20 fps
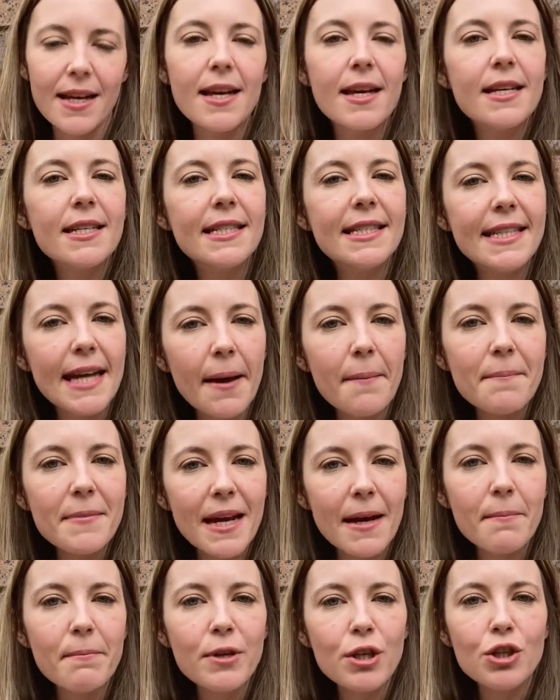Step
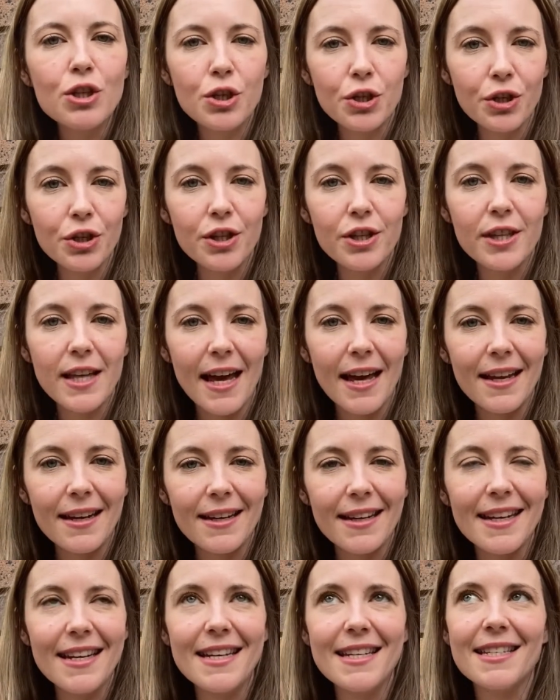number 2
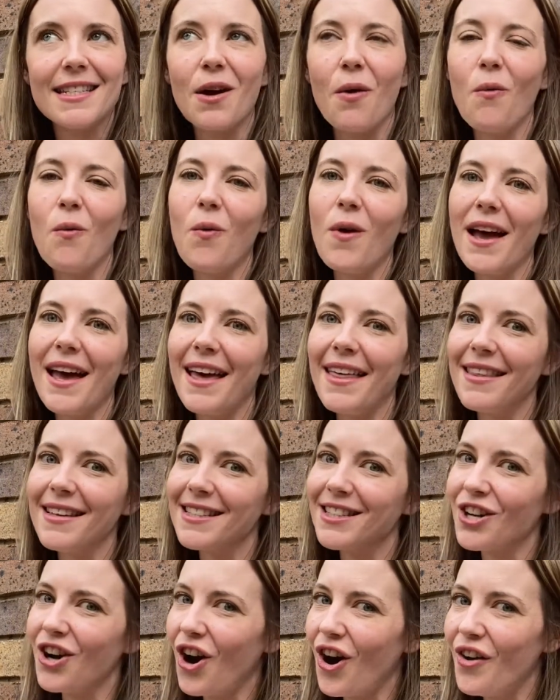then is where
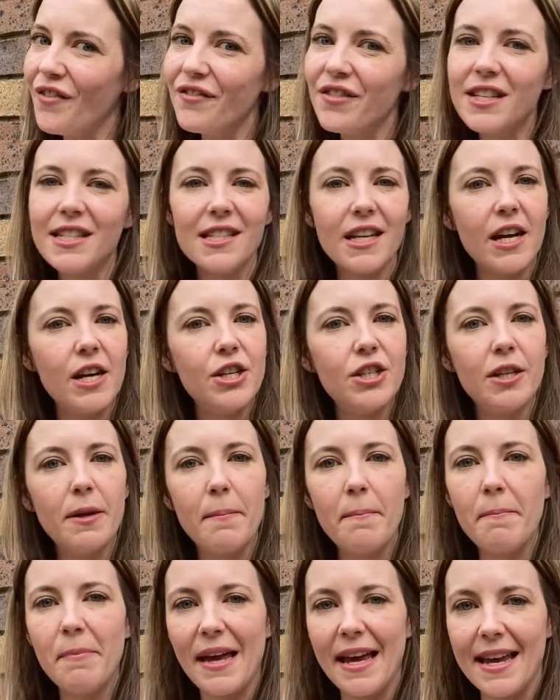this
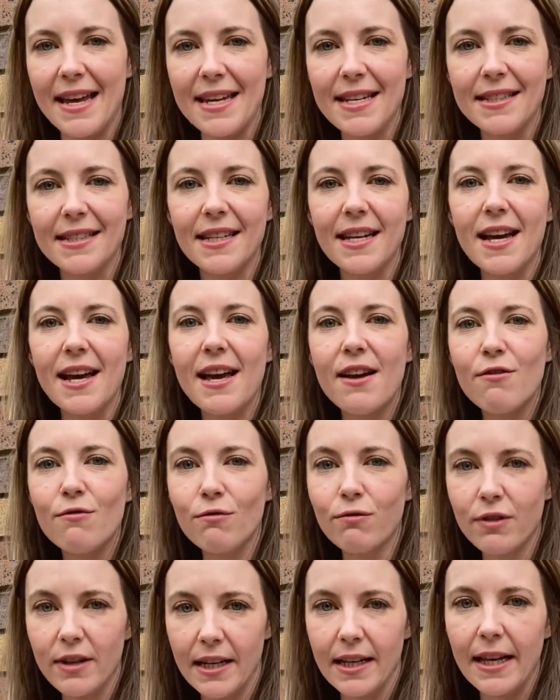conversation piece
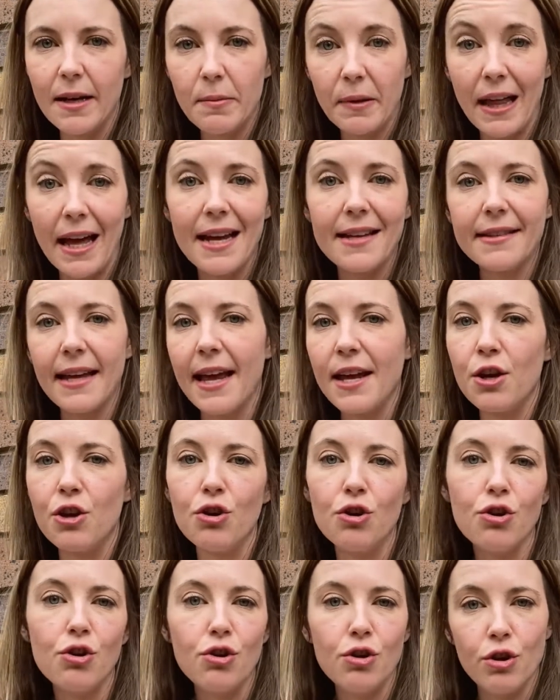really plays a
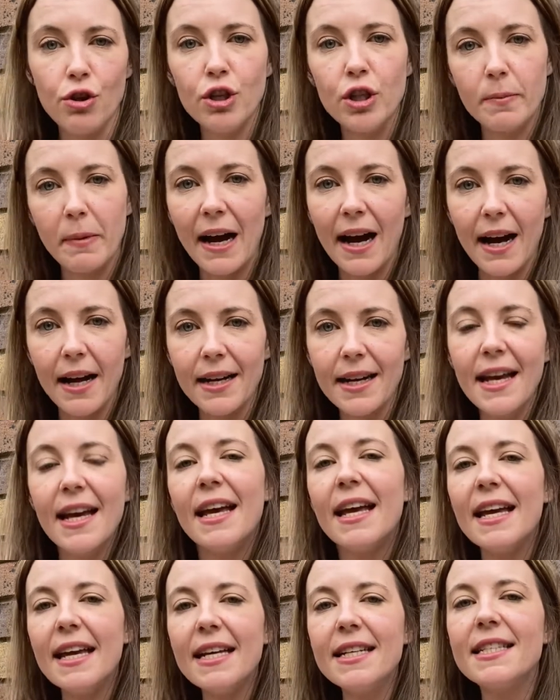huge part.
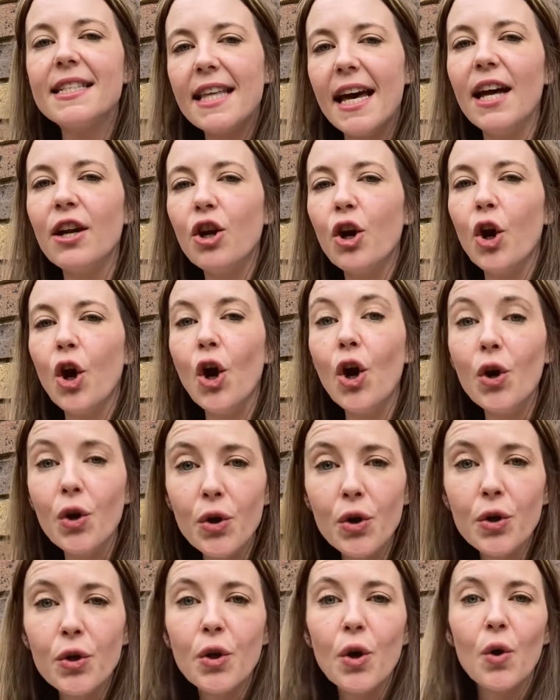It's then
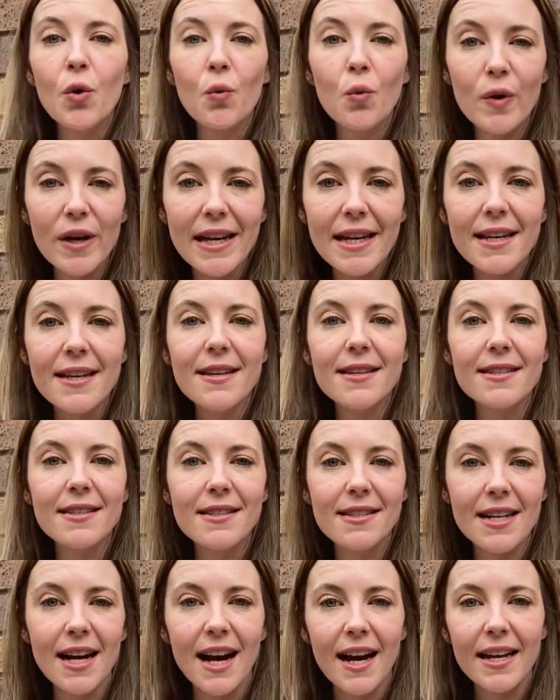who we
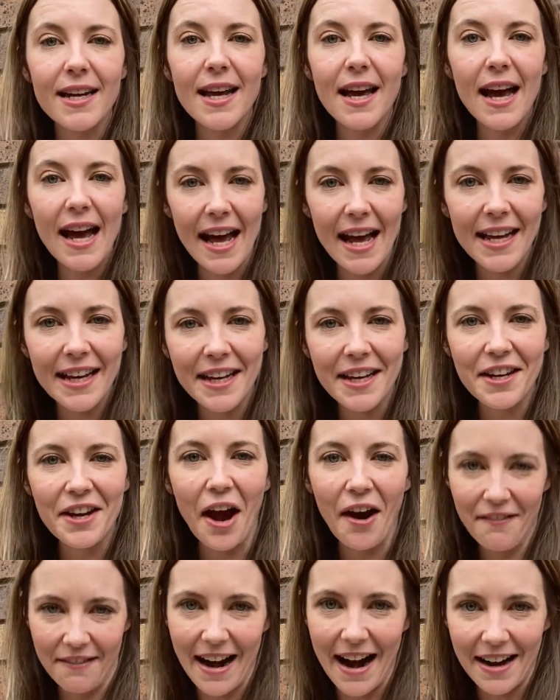start hanging
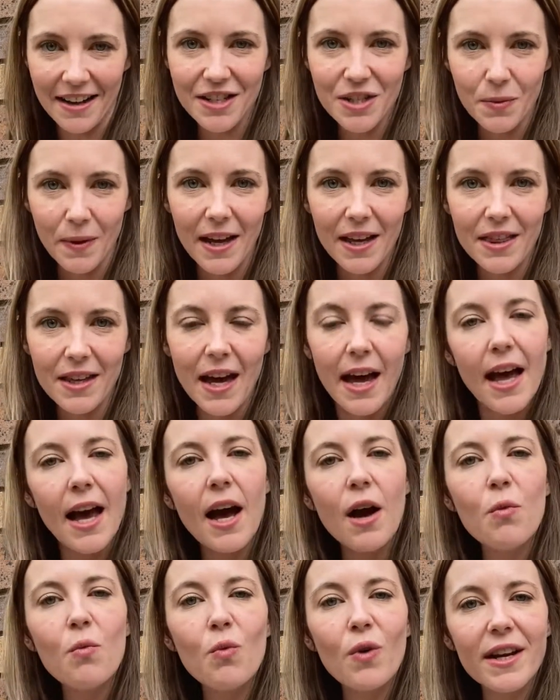around with.
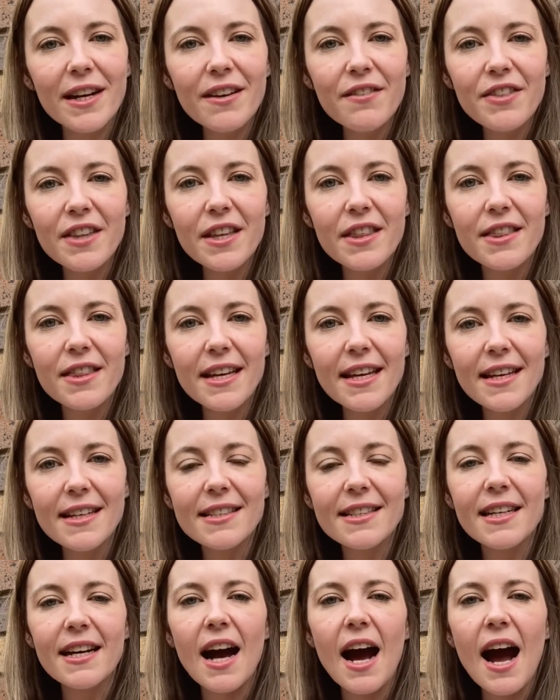And one of the
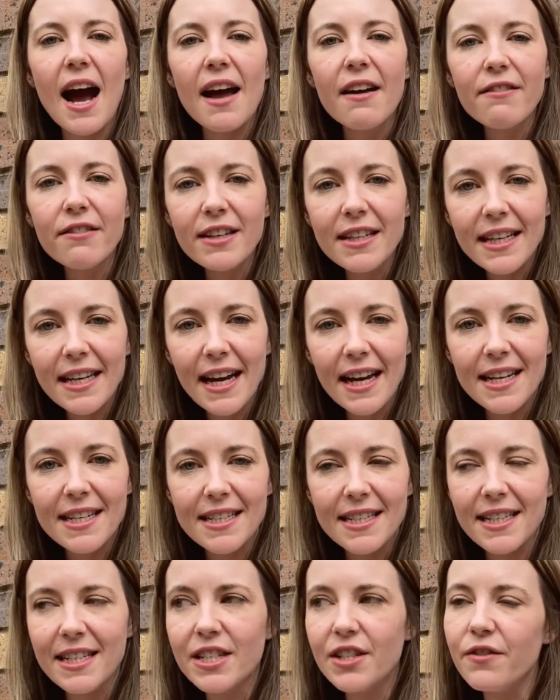things that I really
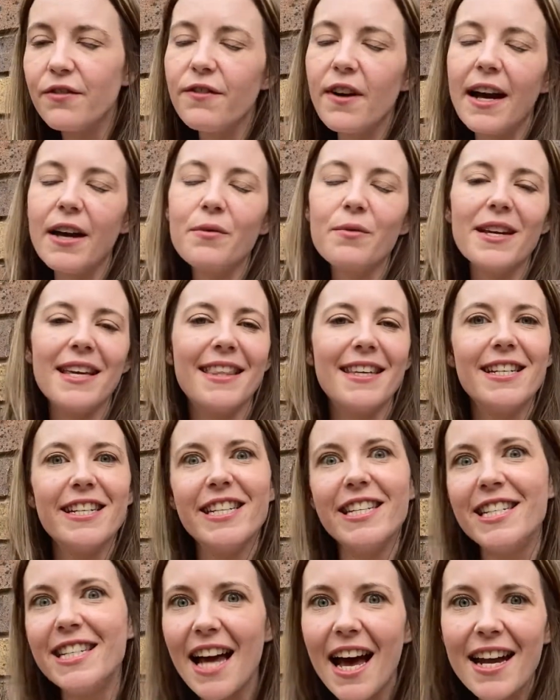identified with, and
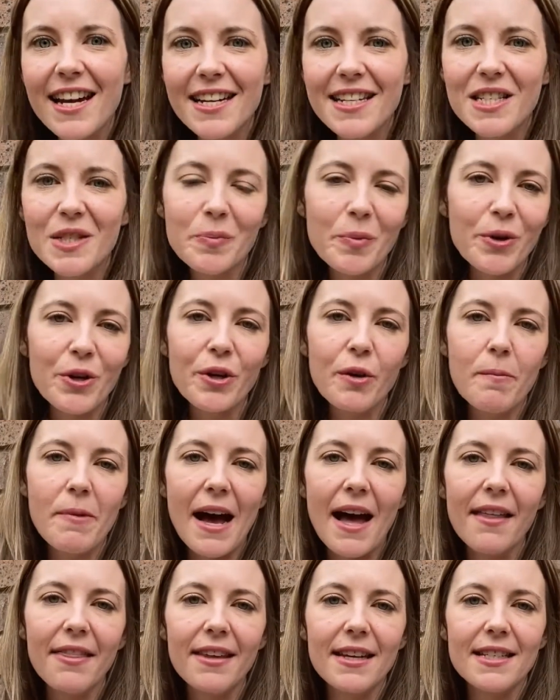Shannon spoke
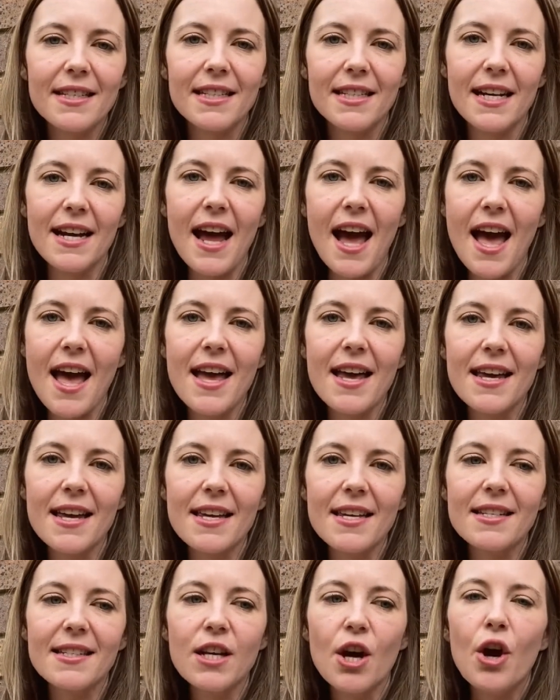about this today,
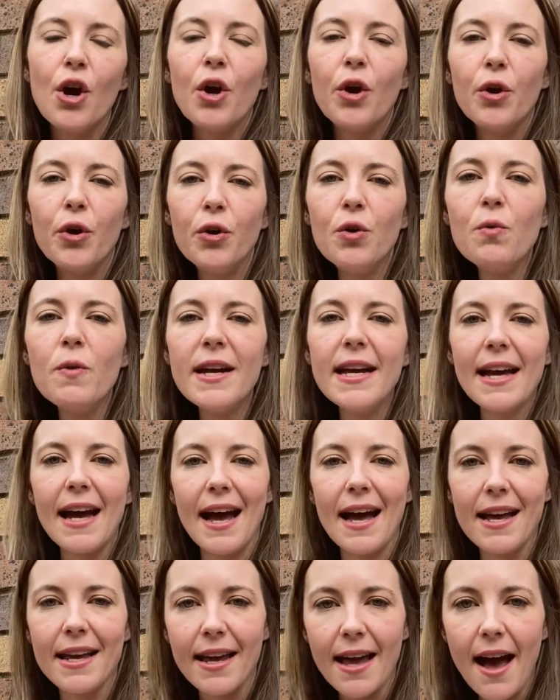is who we
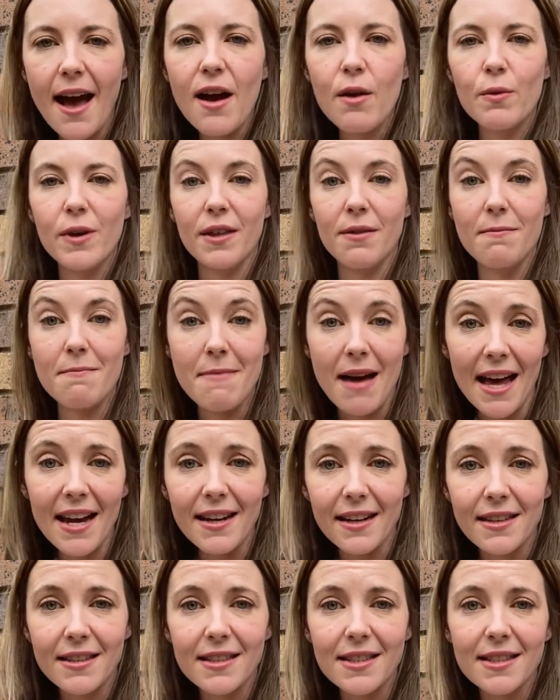hang out with
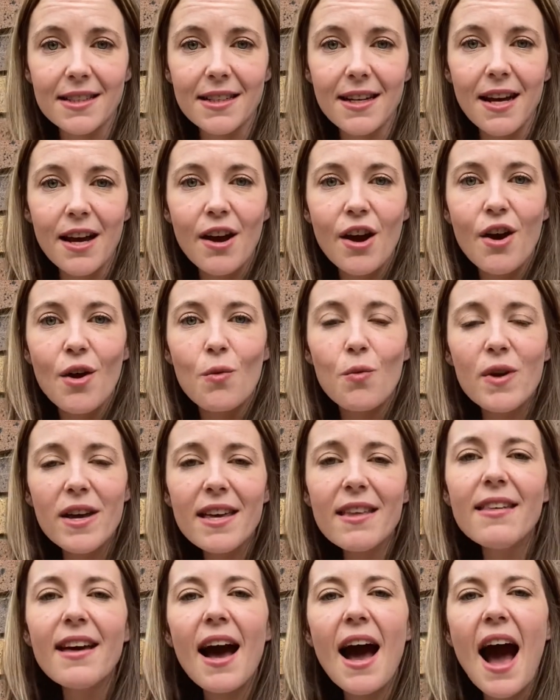matters.
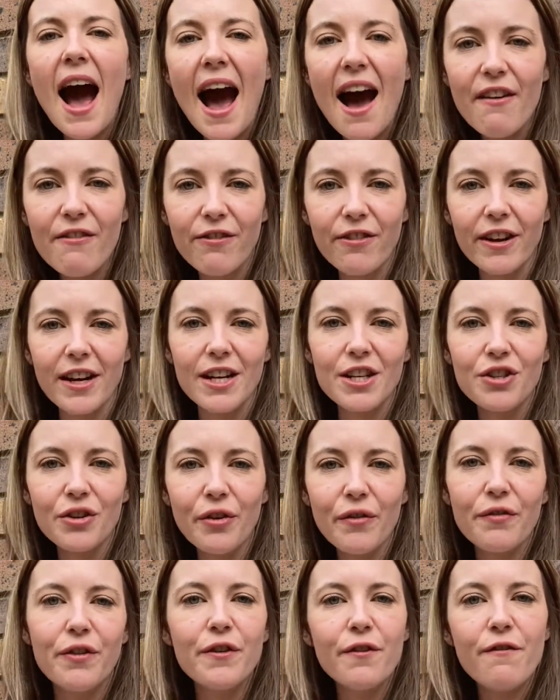We are the average
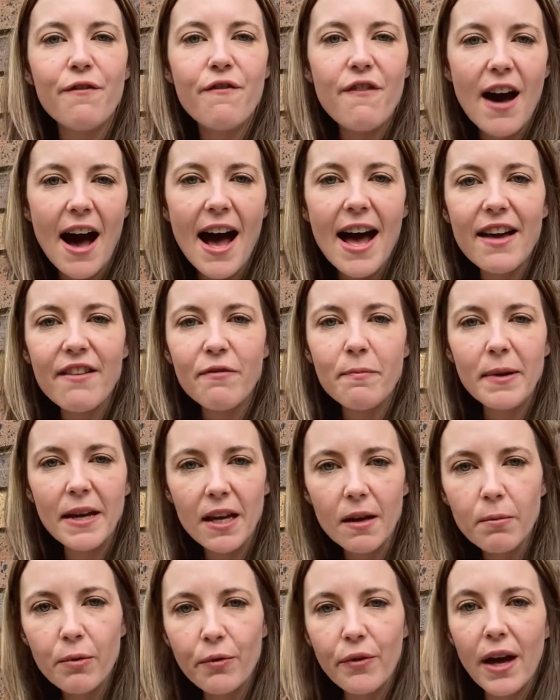of the 5
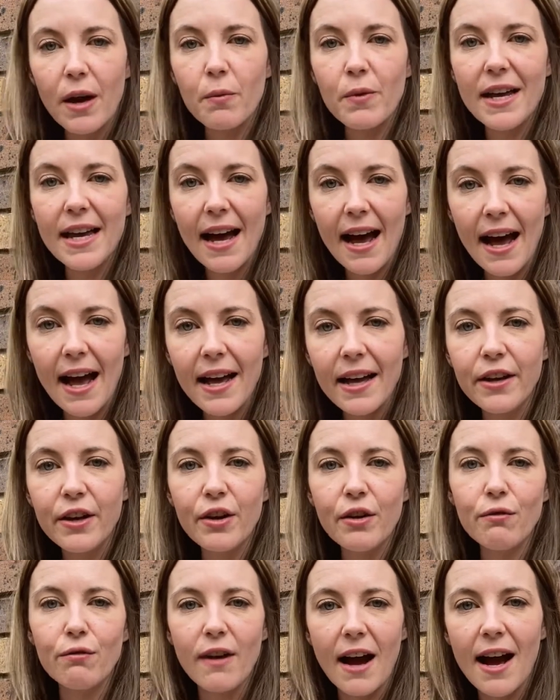people that we hang
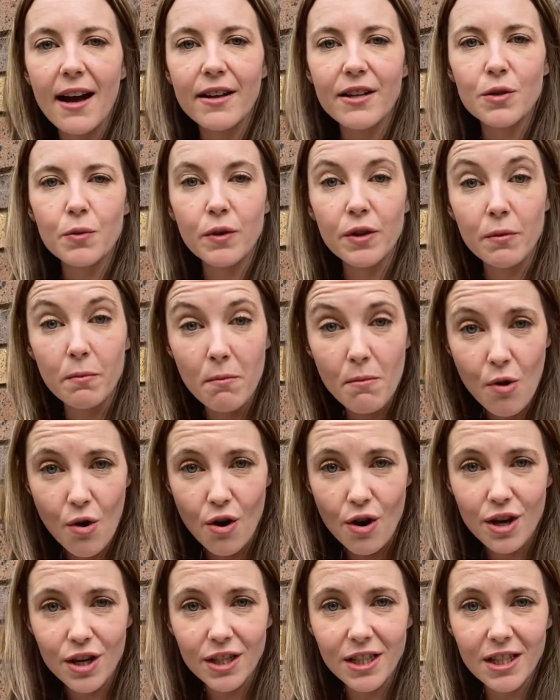around with
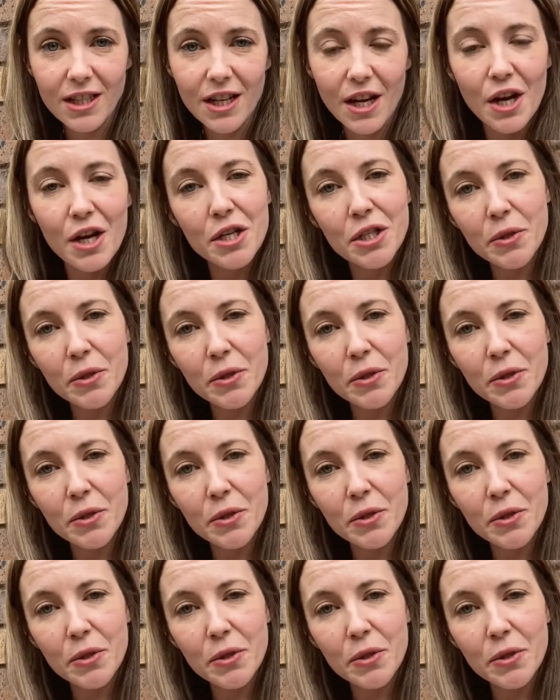most.